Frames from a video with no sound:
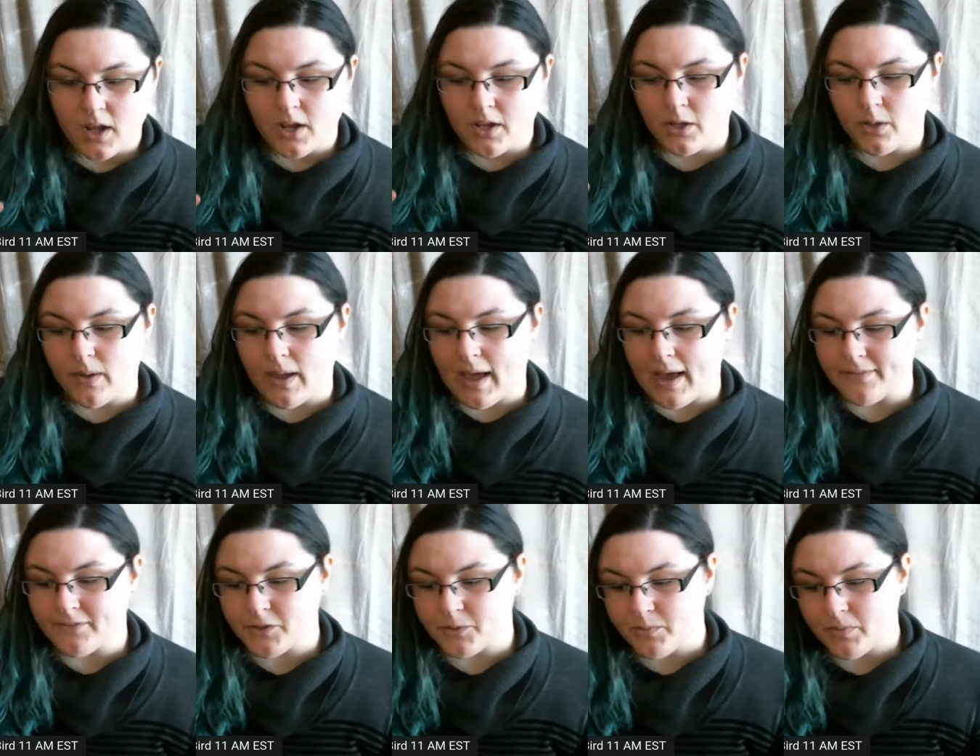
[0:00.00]
You
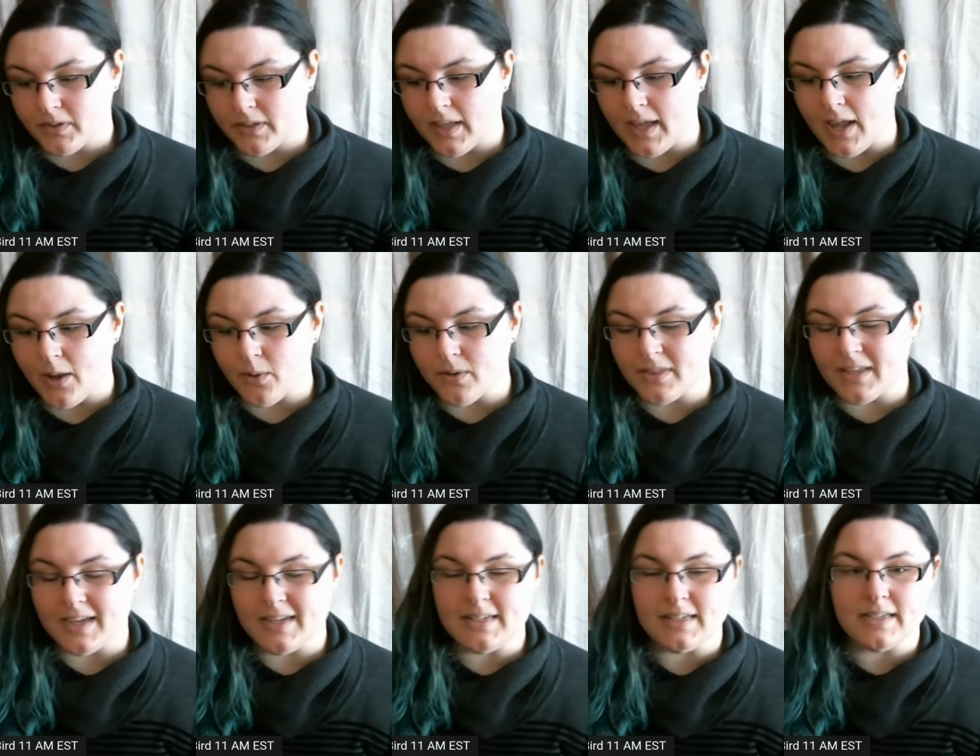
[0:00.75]
have to play with
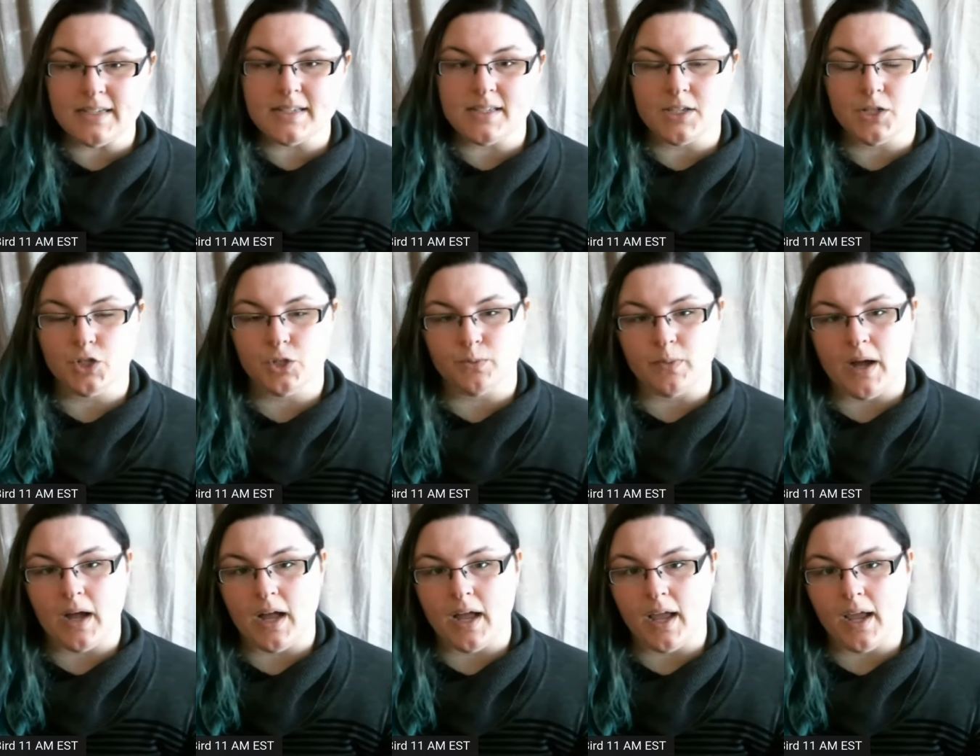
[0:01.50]
ideas in your
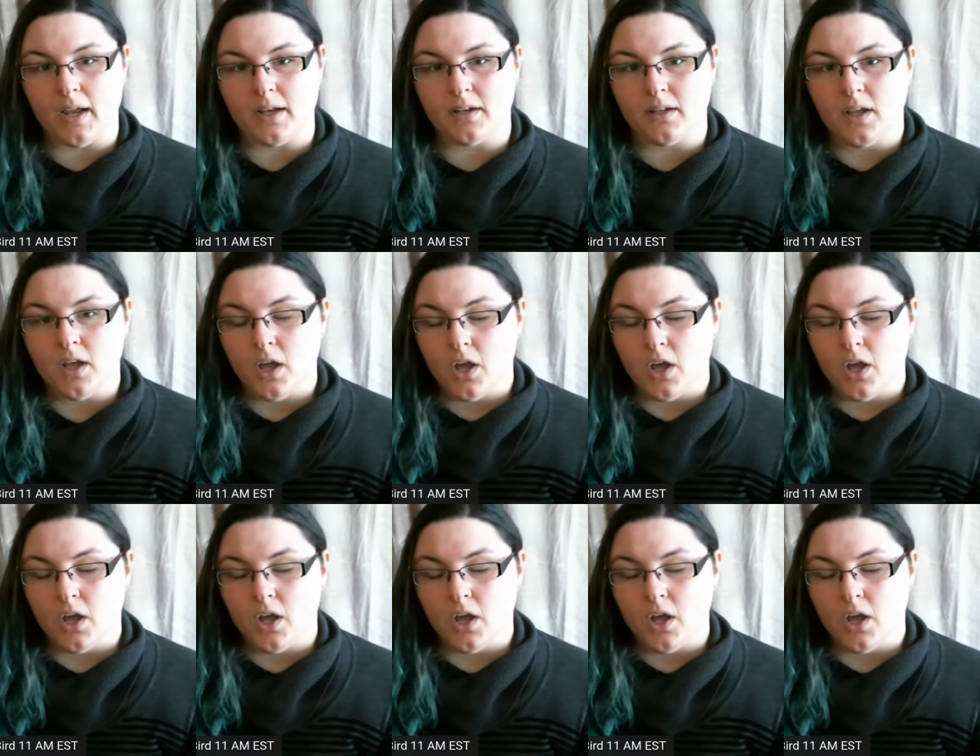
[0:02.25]
mind.